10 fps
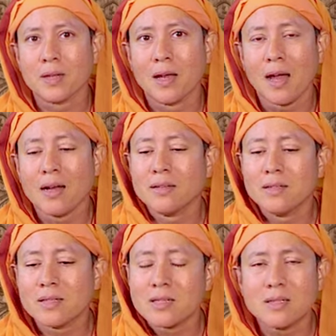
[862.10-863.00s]
And
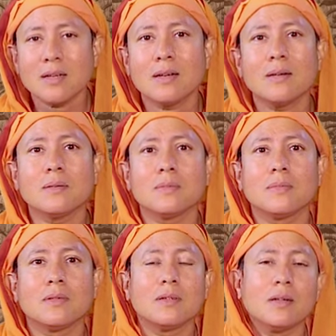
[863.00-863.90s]
this is the,
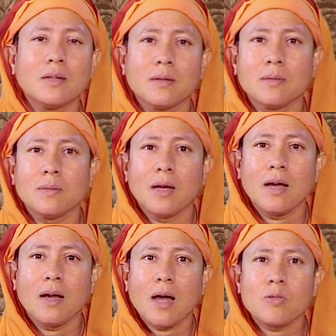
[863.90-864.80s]
uh,
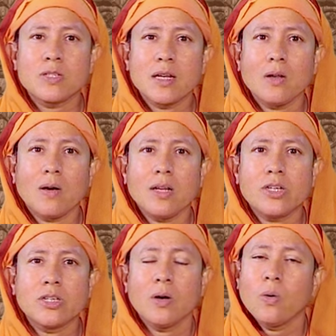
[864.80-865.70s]
I would say, knowledge
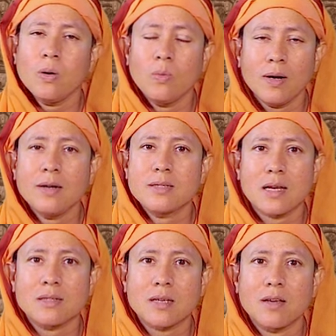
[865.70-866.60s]
the whole world is
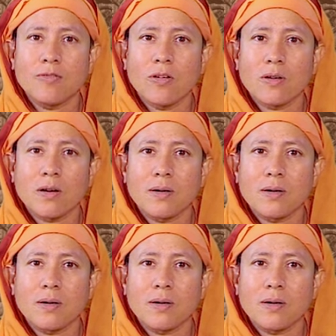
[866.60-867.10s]
asking for.